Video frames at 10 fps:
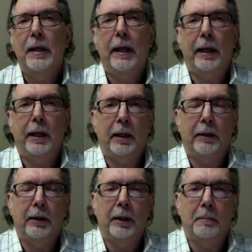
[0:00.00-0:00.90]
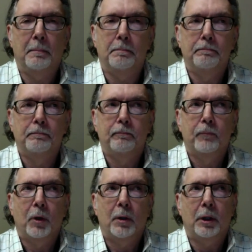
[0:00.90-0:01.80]
And
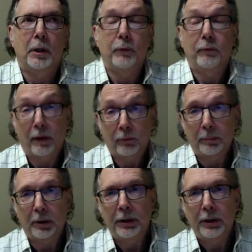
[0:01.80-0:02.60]
if you've never been